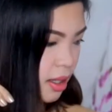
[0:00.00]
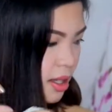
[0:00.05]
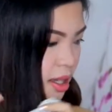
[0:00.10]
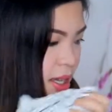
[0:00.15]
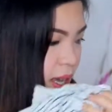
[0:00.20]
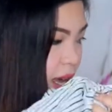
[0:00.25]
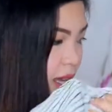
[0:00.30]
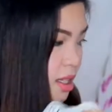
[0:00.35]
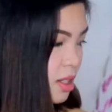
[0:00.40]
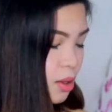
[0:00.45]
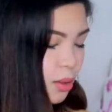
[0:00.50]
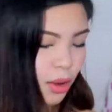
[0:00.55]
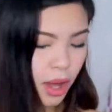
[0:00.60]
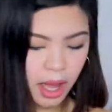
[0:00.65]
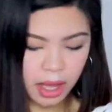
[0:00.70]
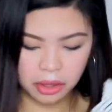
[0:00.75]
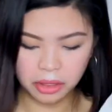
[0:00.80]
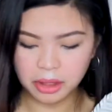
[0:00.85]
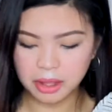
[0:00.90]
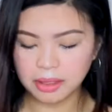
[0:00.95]
Yeah, so
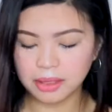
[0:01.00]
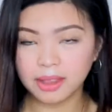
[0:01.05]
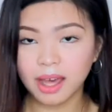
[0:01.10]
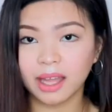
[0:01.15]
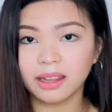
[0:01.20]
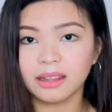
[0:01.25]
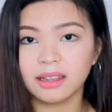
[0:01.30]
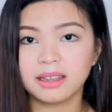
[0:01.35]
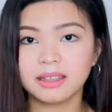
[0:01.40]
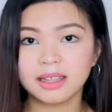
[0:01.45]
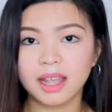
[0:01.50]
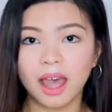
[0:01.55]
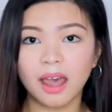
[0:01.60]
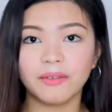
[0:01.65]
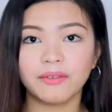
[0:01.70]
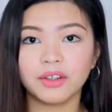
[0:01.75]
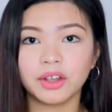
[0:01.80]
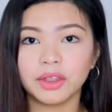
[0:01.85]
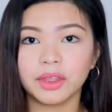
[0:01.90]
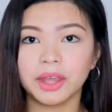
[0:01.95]
I think that is
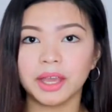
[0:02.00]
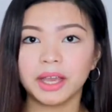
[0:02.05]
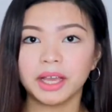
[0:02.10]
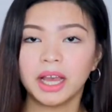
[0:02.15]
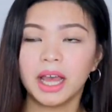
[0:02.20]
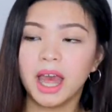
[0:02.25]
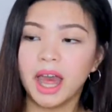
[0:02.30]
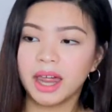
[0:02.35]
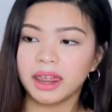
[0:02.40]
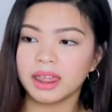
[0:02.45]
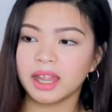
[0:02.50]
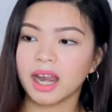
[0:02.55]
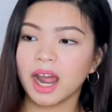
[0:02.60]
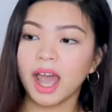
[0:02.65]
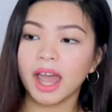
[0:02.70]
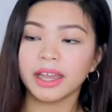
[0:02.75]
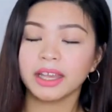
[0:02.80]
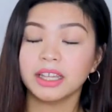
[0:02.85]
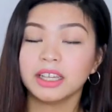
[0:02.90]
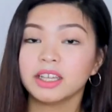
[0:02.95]
everything that
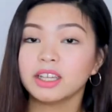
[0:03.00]
I